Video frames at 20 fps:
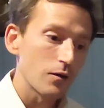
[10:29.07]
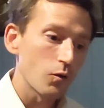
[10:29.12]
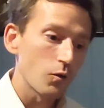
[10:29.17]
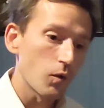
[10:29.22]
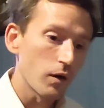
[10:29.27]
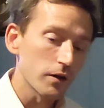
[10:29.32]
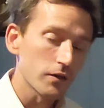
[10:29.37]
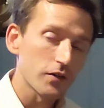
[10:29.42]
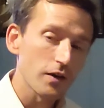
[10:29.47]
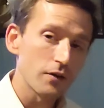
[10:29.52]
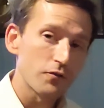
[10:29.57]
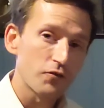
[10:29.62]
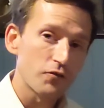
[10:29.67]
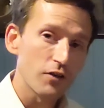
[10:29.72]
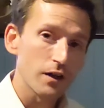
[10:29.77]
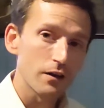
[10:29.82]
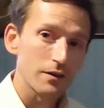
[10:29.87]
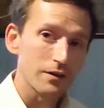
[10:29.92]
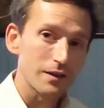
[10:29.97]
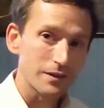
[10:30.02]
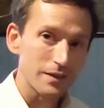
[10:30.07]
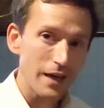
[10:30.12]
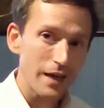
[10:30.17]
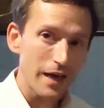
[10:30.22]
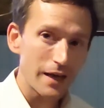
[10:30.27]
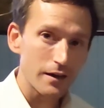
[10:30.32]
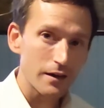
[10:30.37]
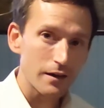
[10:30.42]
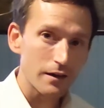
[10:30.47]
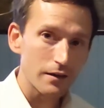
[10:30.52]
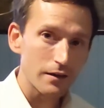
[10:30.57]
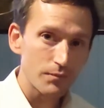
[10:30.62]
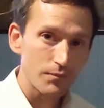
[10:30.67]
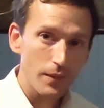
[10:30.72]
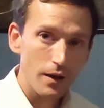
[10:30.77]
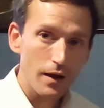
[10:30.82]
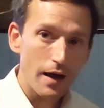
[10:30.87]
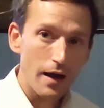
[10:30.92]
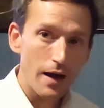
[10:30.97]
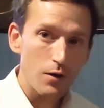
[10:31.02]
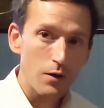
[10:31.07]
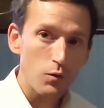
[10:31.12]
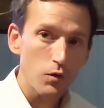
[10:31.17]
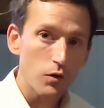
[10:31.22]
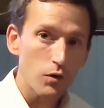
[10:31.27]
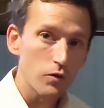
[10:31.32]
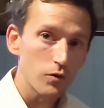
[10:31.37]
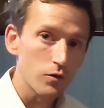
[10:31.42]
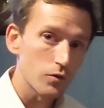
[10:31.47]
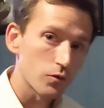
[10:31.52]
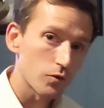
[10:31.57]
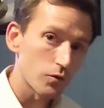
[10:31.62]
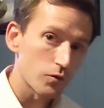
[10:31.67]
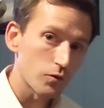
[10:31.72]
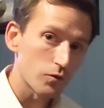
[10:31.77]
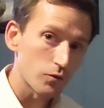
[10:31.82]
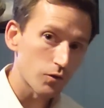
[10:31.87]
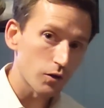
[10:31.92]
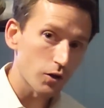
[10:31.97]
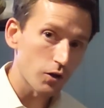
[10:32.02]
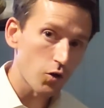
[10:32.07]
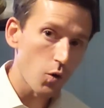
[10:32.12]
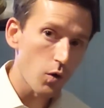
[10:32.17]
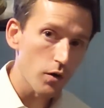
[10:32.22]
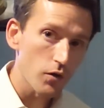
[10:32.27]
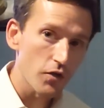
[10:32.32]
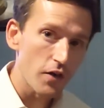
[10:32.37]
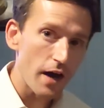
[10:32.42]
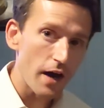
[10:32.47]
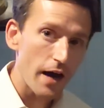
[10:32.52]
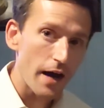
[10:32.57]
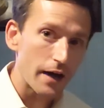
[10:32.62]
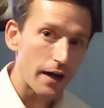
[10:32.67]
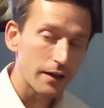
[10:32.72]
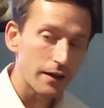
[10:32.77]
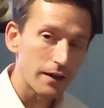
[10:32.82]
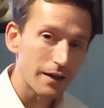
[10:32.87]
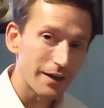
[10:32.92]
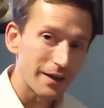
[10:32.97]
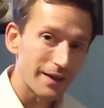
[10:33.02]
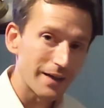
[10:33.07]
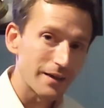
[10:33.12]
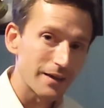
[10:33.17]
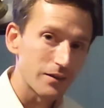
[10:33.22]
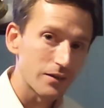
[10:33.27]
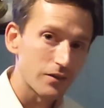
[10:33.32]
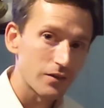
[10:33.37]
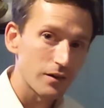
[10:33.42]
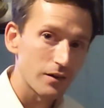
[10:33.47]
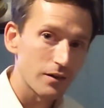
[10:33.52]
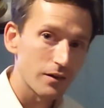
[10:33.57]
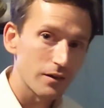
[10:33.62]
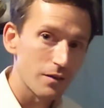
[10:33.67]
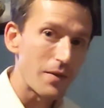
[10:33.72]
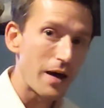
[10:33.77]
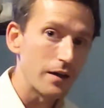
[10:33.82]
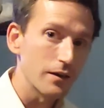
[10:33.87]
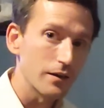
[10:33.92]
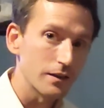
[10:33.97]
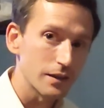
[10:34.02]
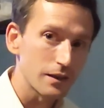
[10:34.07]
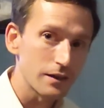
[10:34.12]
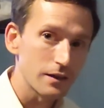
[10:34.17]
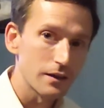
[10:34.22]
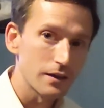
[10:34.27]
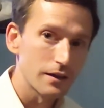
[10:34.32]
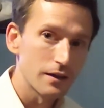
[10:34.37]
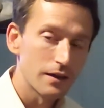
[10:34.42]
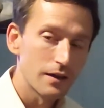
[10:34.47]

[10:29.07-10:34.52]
Once I figured the tenor, I will record that against the melody.